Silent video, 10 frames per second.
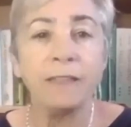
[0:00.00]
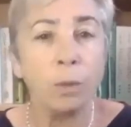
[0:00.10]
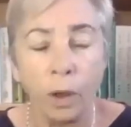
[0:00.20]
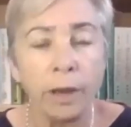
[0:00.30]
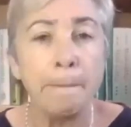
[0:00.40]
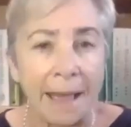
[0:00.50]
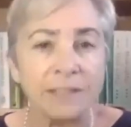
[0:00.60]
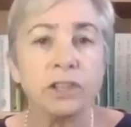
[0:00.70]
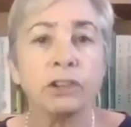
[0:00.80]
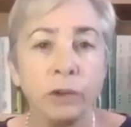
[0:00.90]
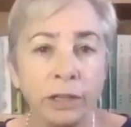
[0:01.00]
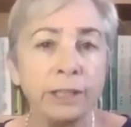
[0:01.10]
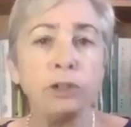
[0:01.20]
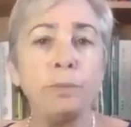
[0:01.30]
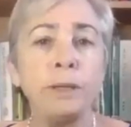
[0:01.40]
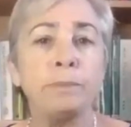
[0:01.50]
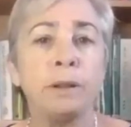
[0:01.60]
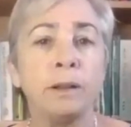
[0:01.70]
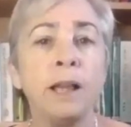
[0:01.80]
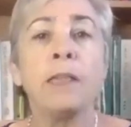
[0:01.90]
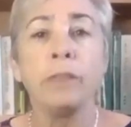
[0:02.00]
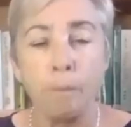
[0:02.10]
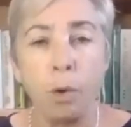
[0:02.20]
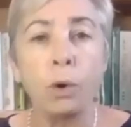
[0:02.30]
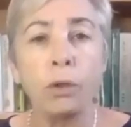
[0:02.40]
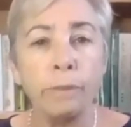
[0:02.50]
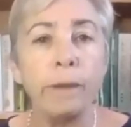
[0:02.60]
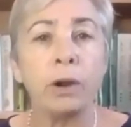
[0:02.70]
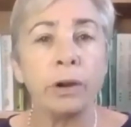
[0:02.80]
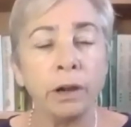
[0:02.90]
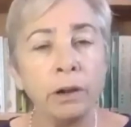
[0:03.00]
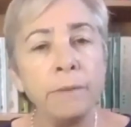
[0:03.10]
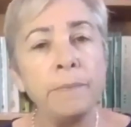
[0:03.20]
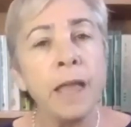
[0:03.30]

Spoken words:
They want to massacre and kill people. The more, the merrier.